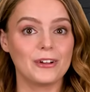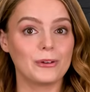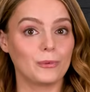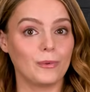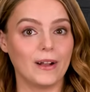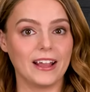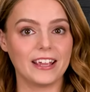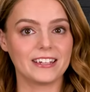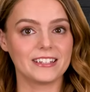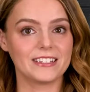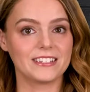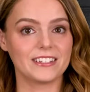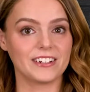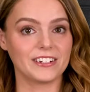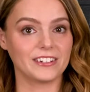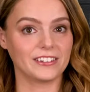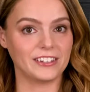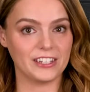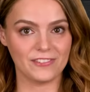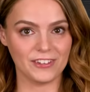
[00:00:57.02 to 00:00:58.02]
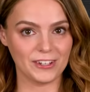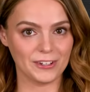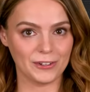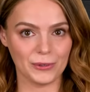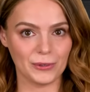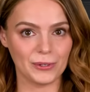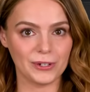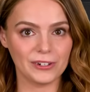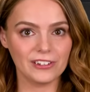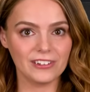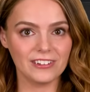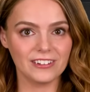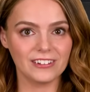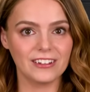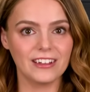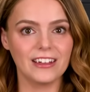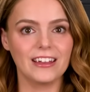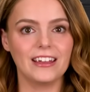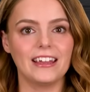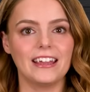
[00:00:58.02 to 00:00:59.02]
Why consider leaving Google?
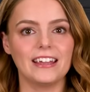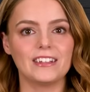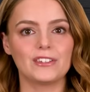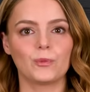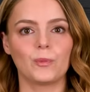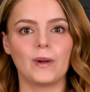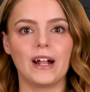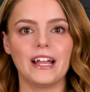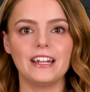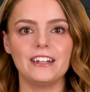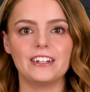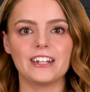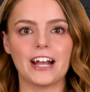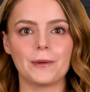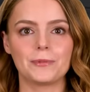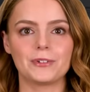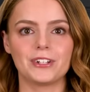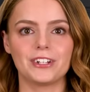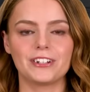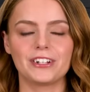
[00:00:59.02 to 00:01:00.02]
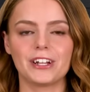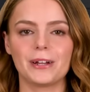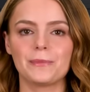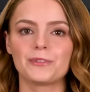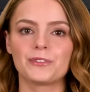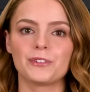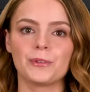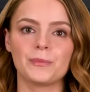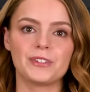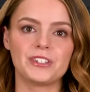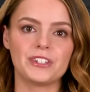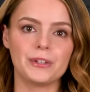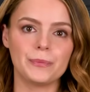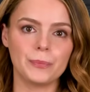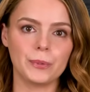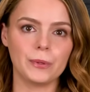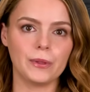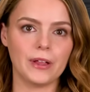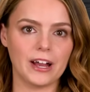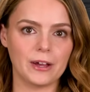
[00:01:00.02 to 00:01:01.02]
Its wide adoption comes from
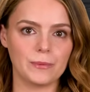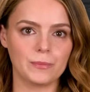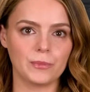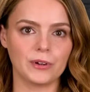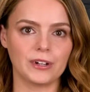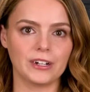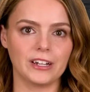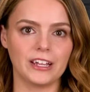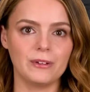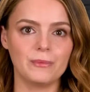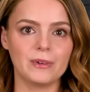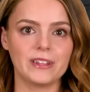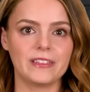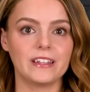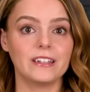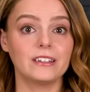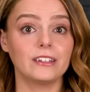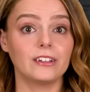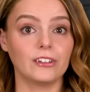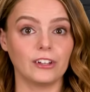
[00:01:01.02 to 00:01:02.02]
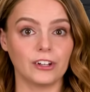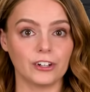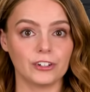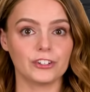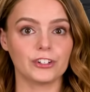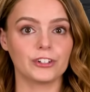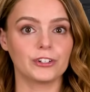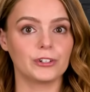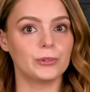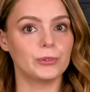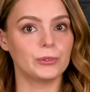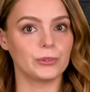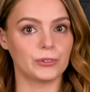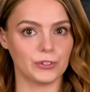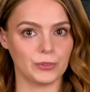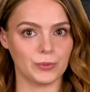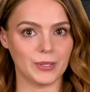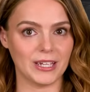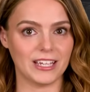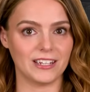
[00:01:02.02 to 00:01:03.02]
simple onboarding within the larger Google
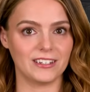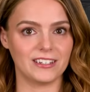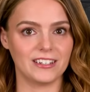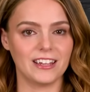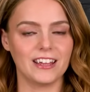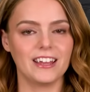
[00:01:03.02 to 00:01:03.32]
Suite.